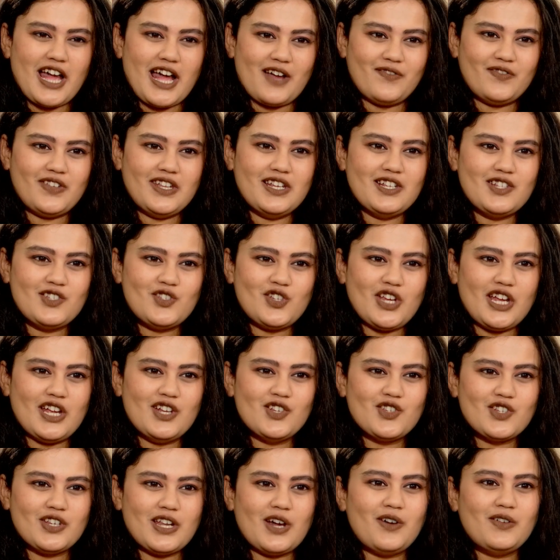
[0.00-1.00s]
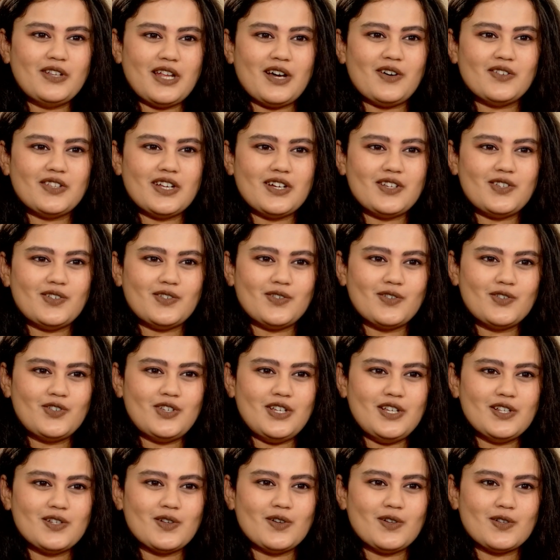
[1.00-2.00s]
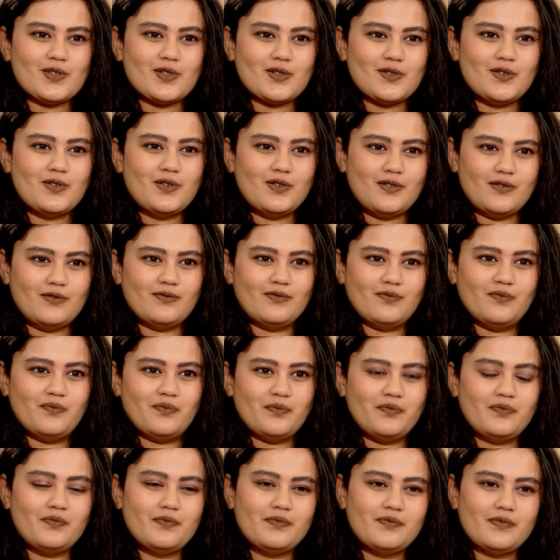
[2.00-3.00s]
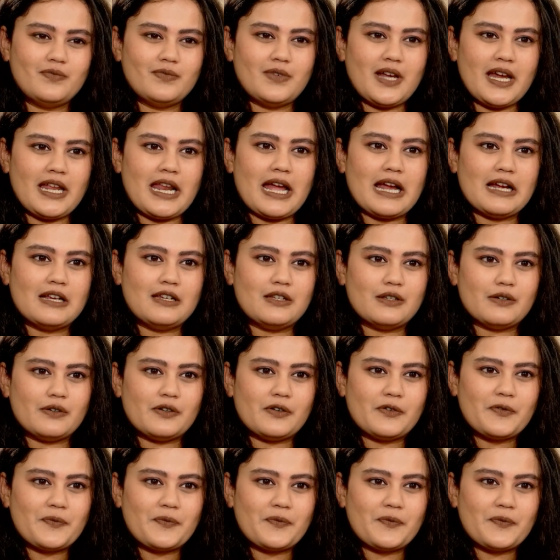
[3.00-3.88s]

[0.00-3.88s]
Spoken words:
Have things changed now that, you know, she's also an actor?